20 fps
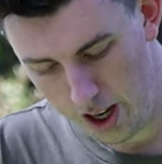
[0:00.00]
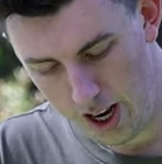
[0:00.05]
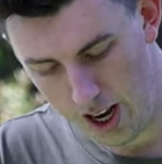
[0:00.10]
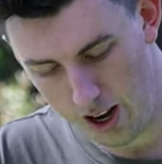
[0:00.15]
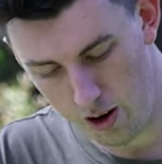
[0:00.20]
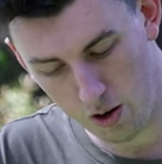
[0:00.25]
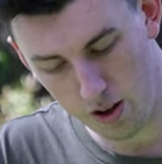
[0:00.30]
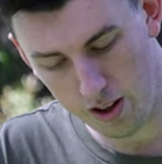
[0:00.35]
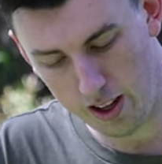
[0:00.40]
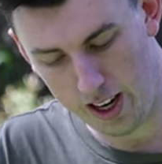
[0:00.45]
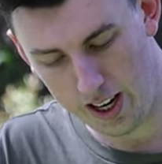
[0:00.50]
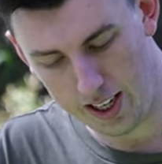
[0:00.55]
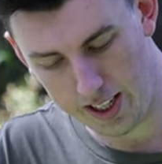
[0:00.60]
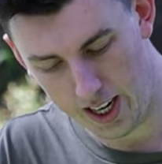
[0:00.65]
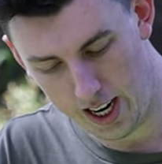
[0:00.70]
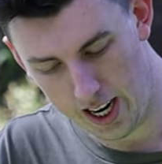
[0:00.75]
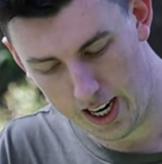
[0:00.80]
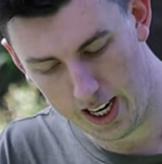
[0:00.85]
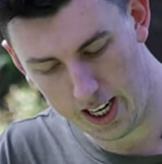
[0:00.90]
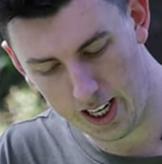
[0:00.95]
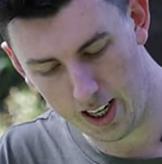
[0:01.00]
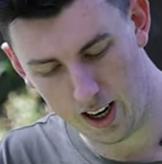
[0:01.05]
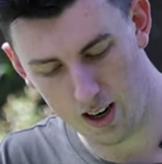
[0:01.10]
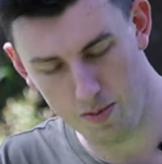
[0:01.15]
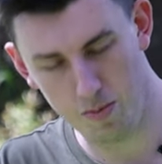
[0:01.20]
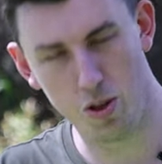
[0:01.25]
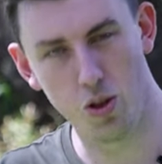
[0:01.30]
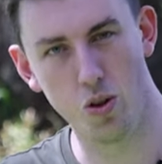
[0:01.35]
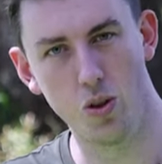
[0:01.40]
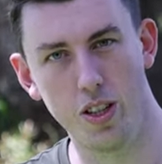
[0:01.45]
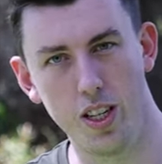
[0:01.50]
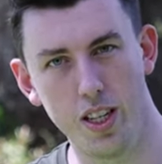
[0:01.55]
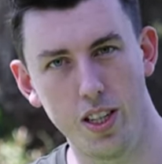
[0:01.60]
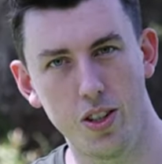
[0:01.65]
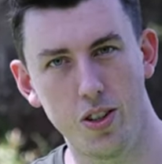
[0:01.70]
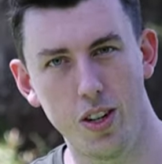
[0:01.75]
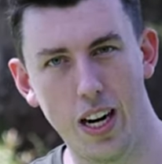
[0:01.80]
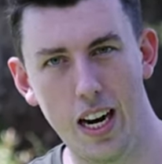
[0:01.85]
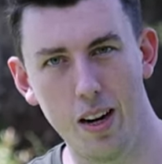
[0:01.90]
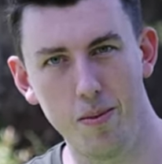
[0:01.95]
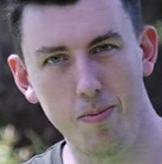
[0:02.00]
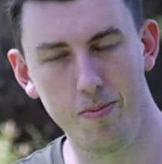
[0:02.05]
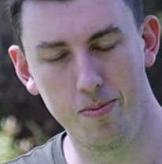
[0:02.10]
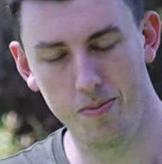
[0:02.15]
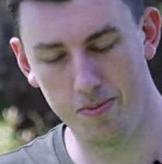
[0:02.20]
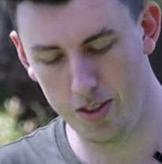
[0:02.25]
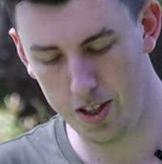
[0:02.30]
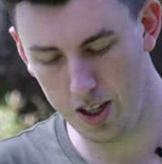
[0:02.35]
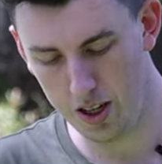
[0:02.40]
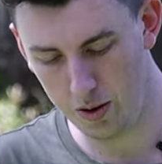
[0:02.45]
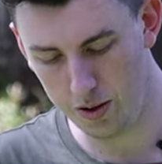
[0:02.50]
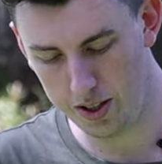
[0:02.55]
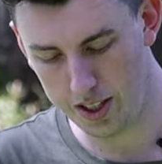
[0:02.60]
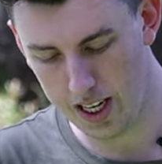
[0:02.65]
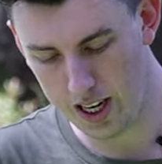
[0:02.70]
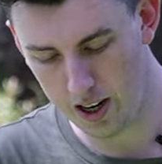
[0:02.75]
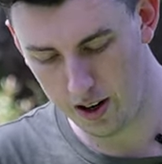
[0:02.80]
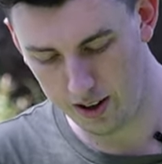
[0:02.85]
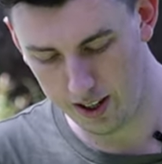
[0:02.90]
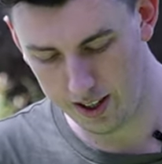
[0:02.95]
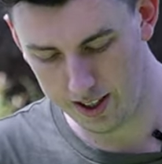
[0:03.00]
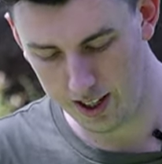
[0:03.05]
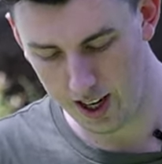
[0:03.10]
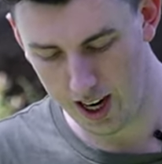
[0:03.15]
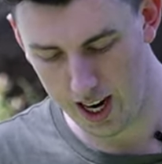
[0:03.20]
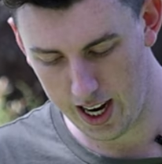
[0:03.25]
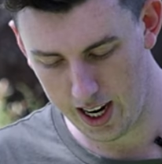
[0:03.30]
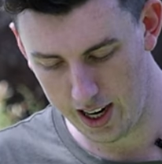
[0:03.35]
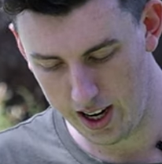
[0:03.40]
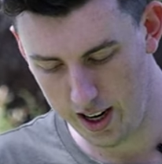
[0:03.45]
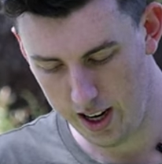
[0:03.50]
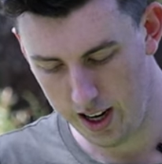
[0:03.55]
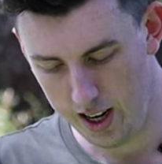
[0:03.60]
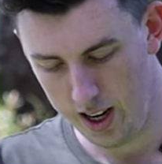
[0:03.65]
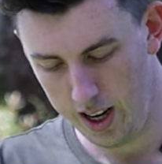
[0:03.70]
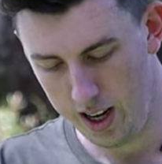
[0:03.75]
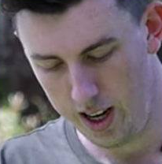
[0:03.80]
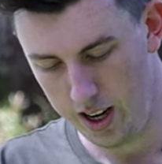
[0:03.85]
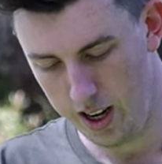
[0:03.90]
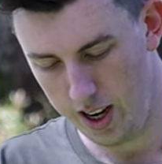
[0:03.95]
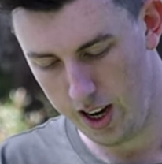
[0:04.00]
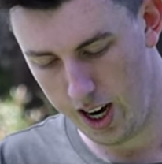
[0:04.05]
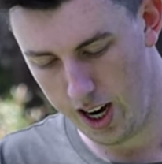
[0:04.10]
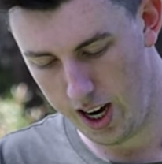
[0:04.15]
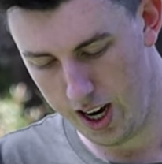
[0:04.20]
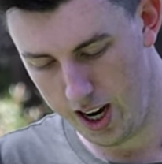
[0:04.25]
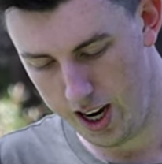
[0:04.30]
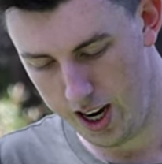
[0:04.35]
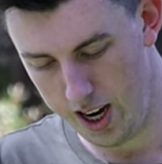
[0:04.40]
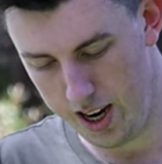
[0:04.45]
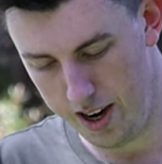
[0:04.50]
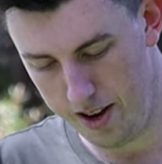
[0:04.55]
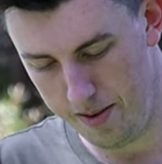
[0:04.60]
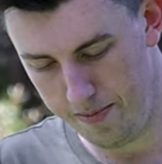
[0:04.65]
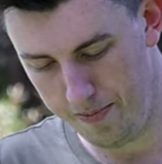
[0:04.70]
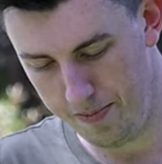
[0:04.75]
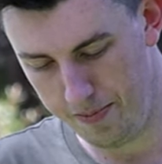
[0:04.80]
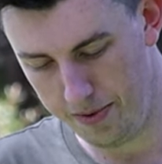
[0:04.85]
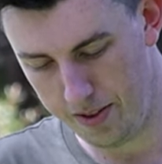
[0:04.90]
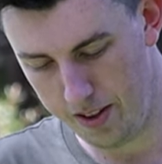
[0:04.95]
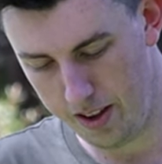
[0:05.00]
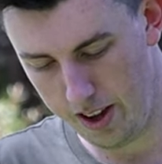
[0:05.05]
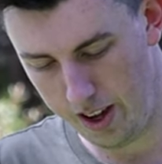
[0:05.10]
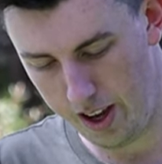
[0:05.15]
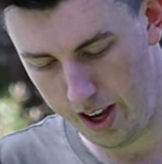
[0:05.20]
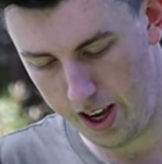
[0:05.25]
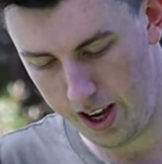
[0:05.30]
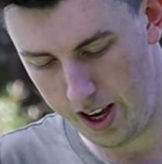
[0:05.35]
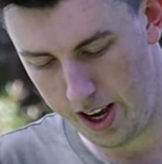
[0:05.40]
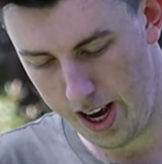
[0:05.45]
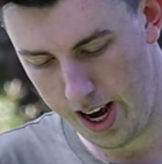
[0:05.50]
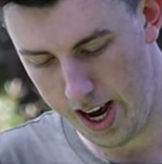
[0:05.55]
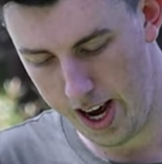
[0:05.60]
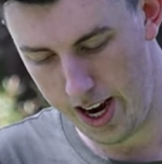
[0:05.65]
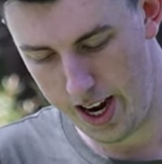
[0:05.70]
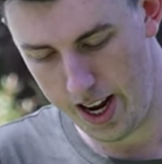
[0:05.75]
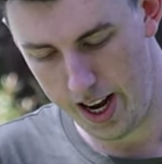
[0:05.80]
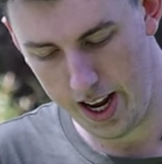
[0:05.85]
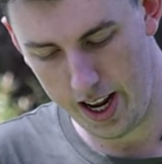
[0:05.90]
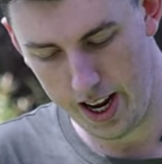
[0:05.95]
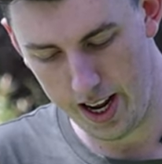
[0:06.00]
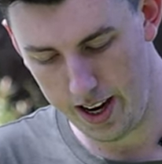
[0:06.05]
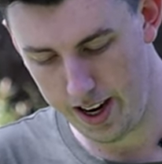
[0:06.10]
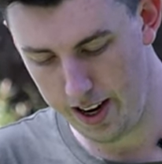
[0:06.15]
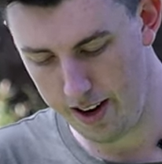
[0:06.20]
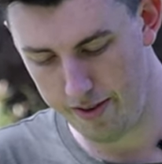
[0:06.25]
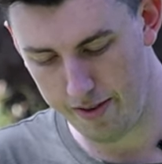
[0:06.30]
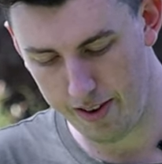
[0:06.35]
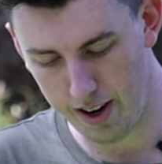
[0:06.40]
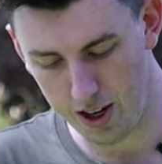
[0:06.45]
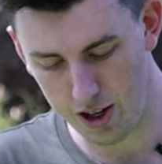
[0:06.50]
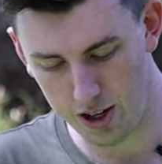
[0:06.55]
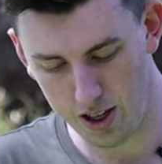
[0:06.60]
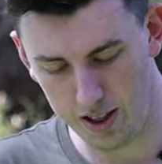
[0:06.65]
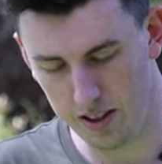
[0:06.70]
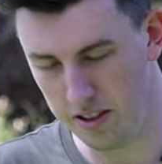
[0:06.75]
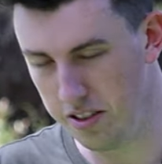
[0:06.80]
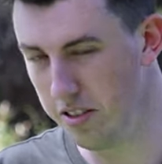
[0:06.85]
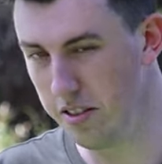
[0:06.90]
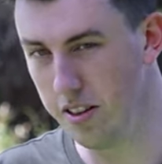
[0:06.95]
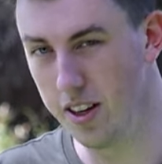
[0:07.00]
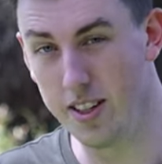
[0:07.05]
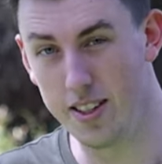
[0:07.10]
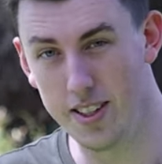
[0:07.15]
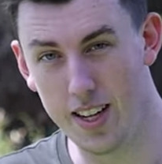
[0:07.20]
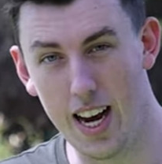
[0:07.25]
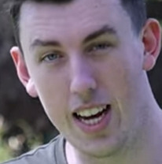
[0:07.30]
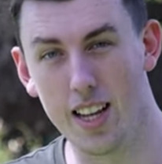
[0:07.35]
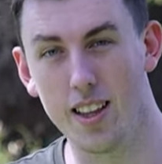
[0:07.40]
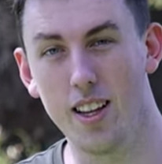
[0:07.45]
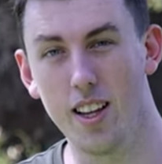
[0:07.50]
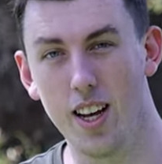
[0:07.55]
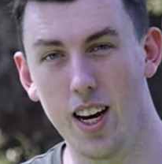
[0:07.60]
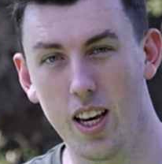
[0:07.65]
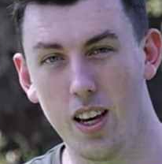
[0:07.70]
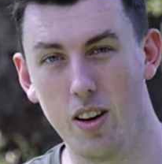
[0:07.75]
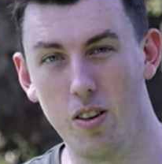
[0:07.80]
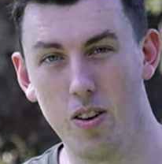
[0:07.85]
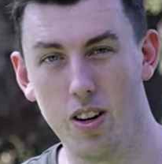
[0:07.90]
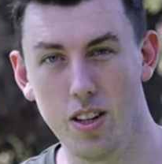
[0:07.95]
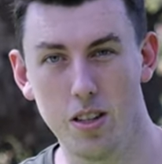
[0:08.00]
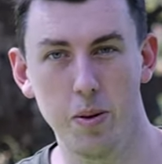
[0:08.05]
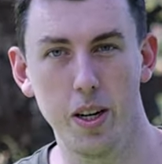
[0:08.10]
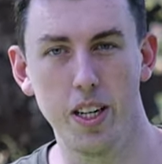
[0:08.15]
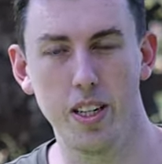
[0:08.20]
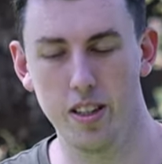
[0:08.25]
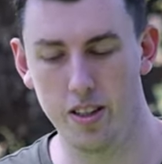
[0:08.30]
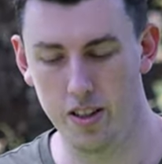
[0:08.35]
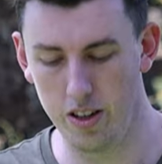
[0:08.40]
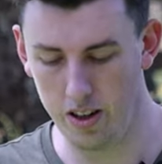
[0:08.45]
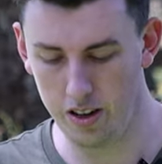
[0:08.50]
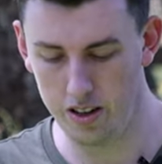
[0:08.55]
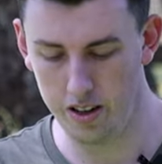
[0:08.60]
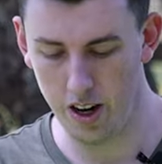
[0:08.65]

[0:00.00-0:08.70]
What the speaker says: And all of that tightening comes through this strap. So you'll see it on the side, and it functions exactly like you would expect it to.